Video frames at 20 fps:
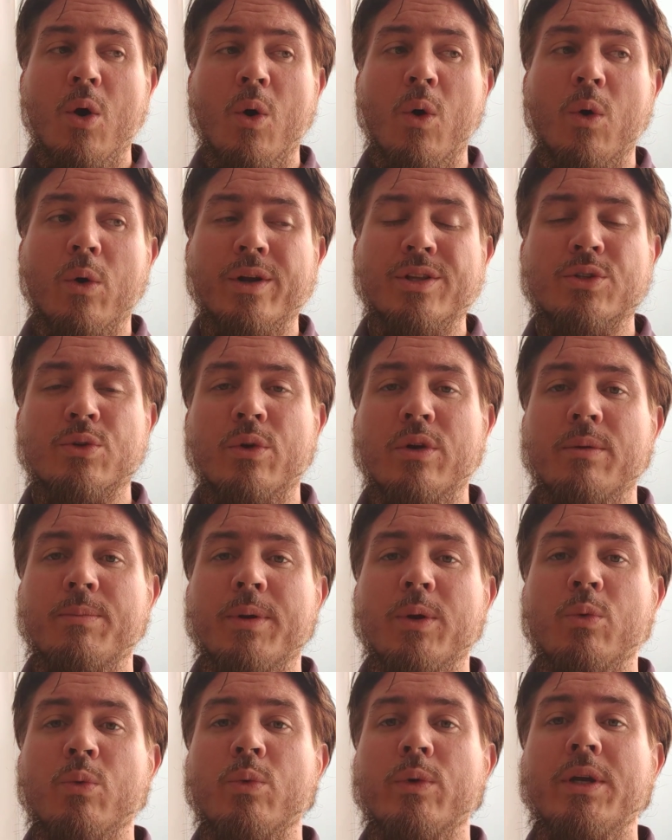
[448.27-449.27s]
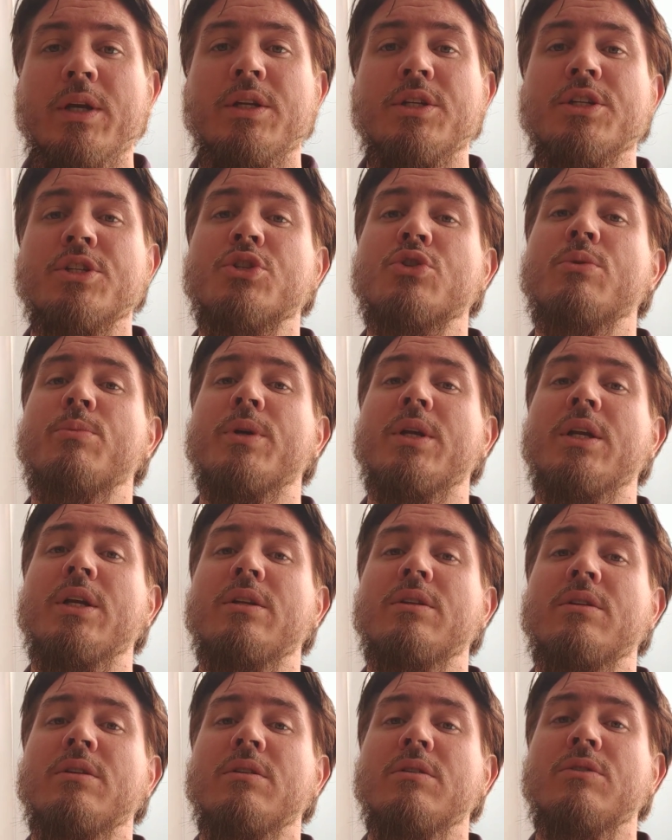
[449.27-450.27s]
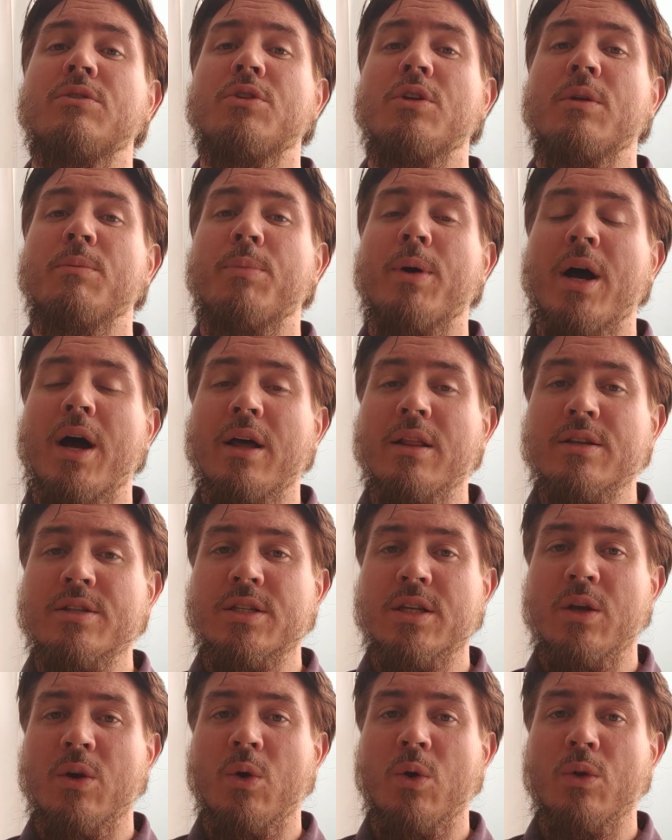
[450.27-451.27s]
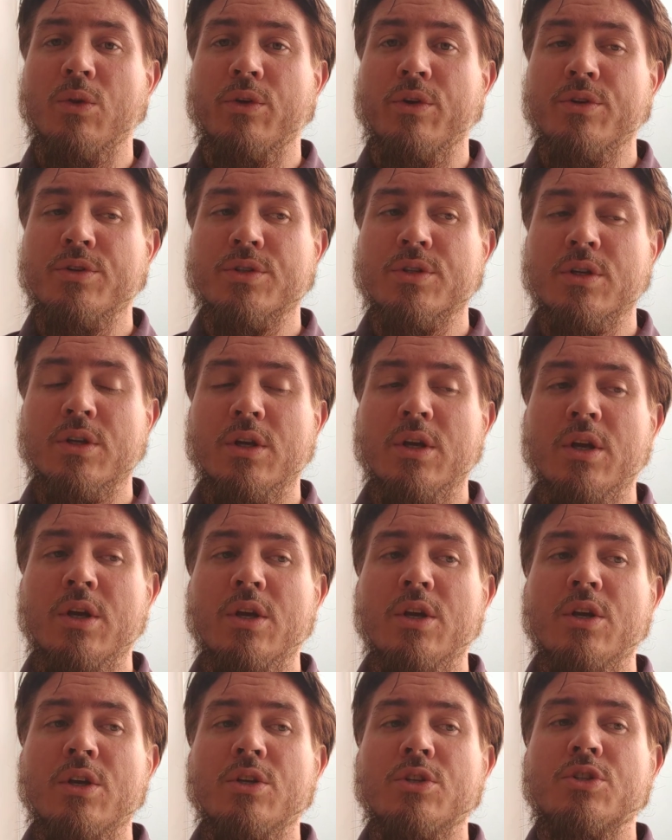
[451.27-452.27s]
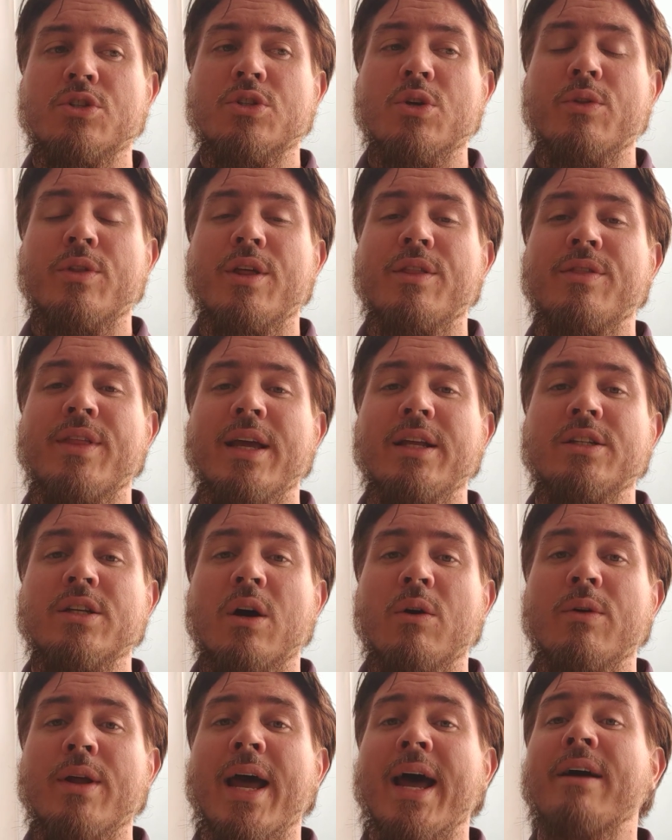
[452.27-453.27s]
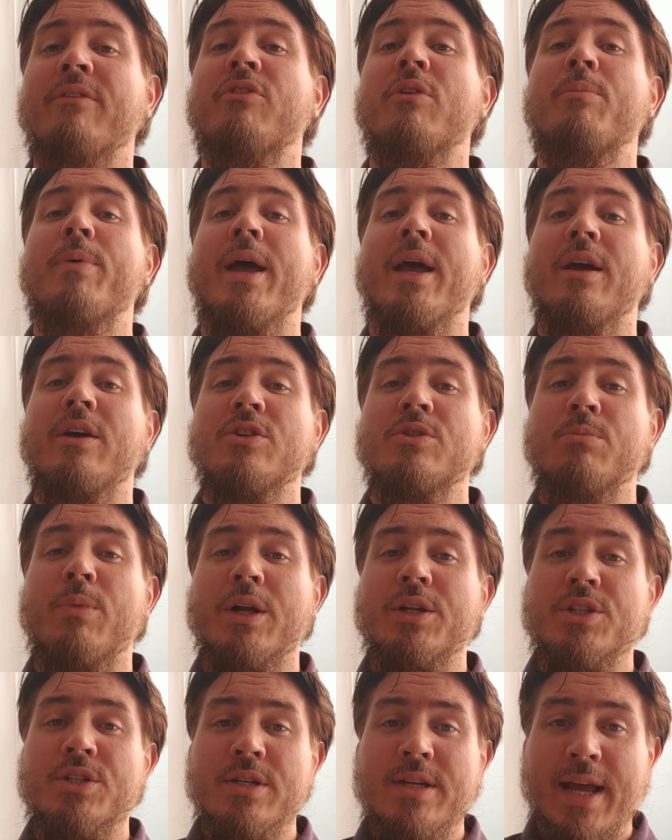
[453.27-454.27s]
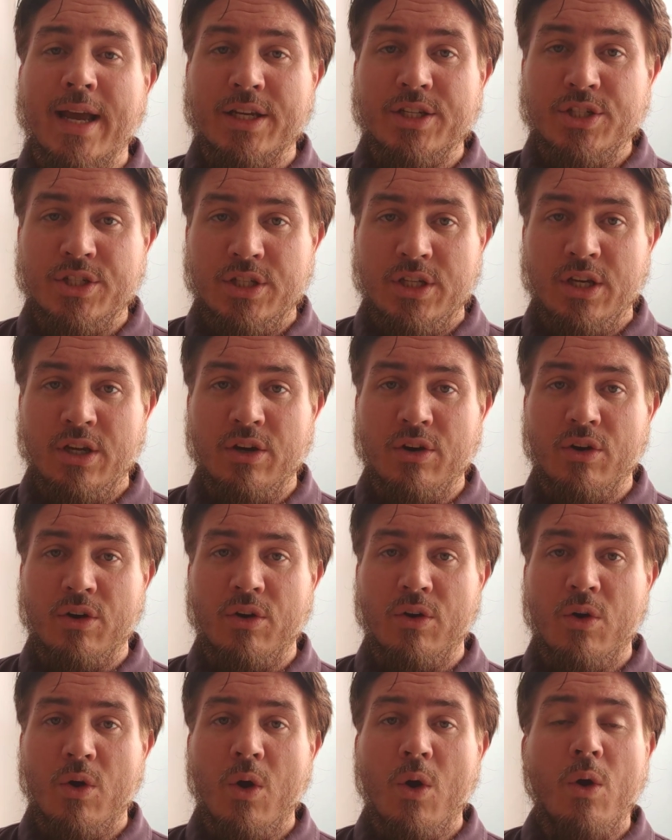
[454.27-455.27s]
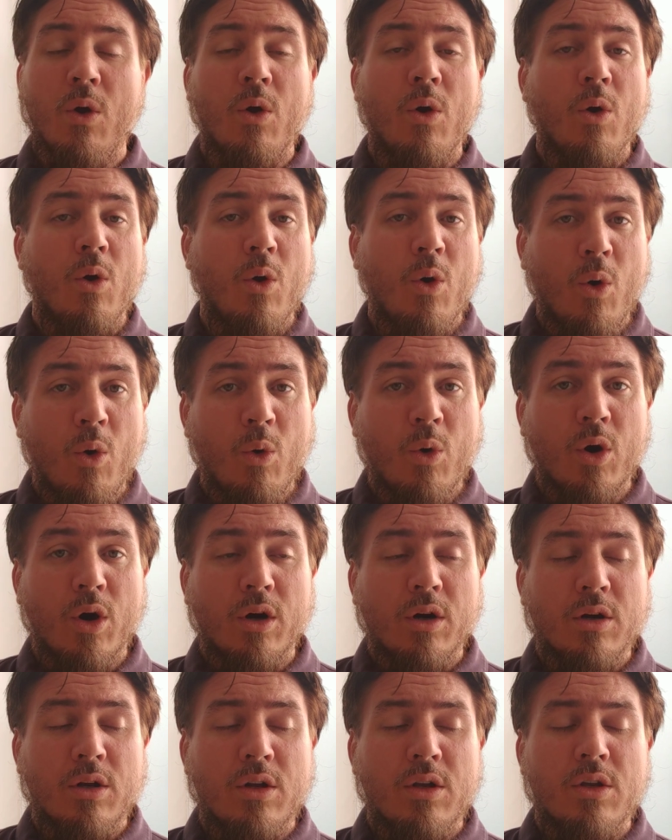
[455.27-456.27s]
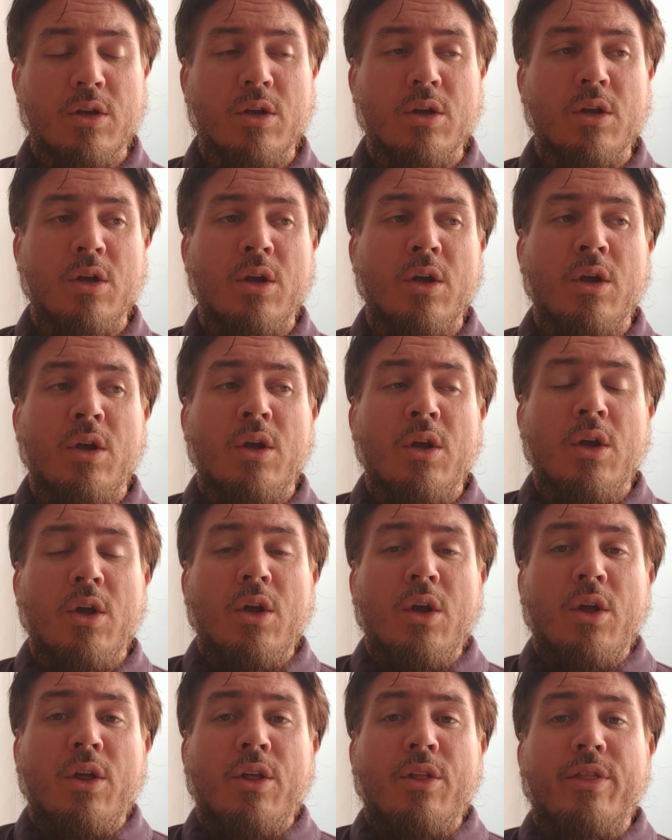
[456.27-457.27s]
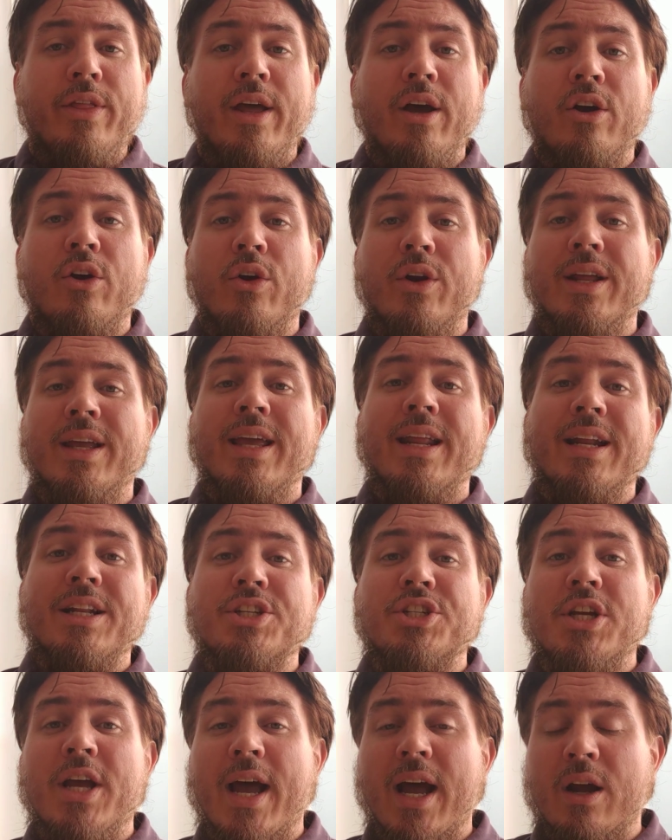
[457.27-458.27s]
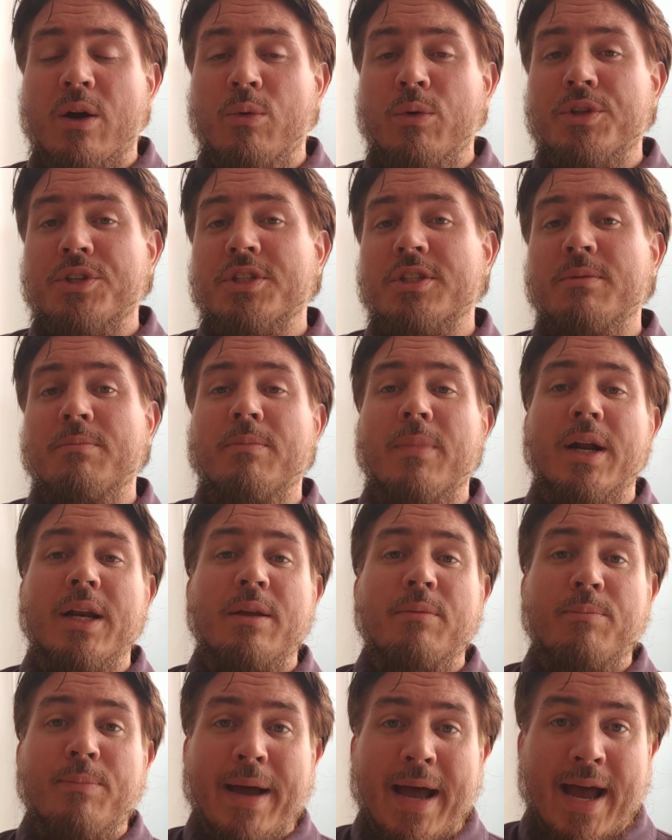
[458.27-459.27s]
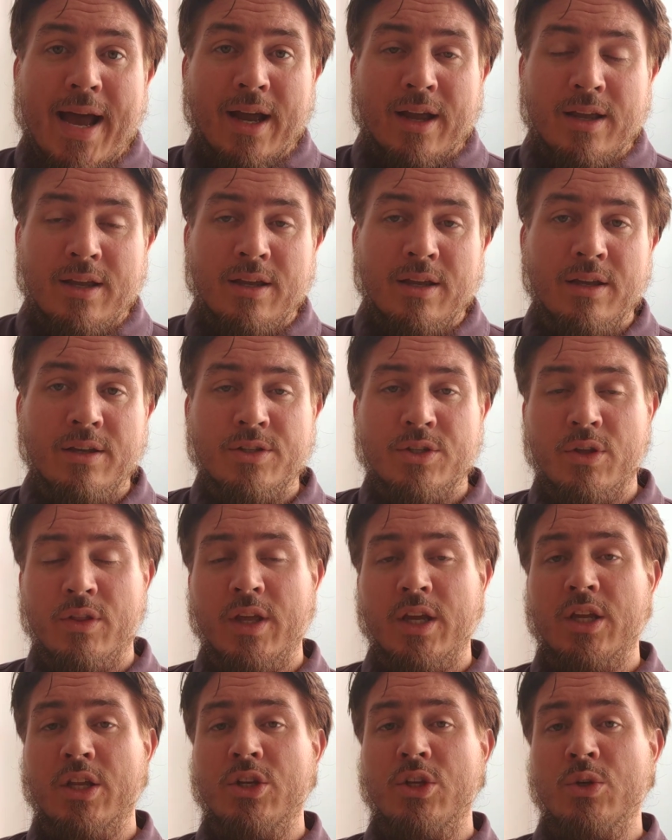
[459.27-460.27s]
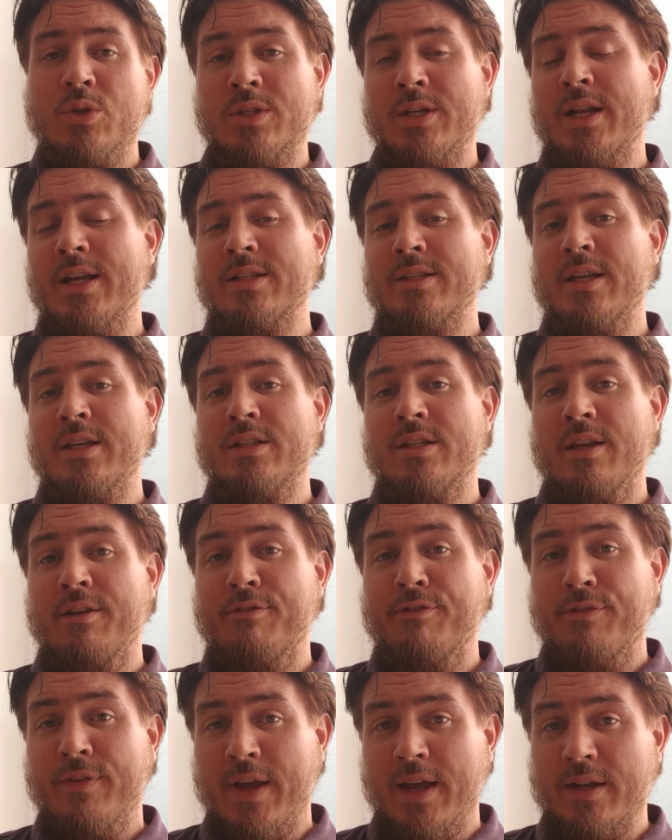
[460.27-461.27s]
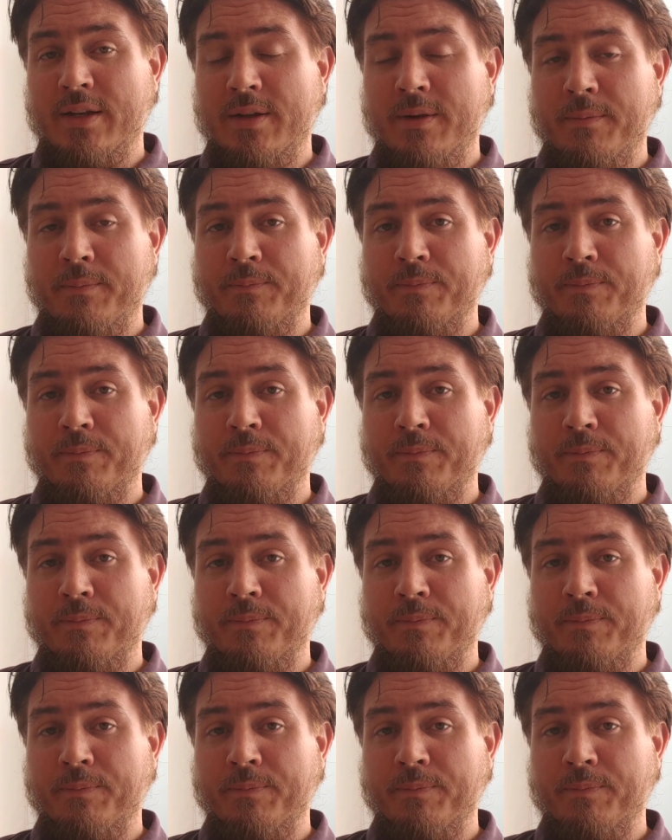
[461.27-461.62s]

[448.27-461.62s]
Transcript: or it's going to be redistributed to the policyholders so that they don't have to pay as much next year. Or they're going to get a check with some money back so they can use it as they see fit.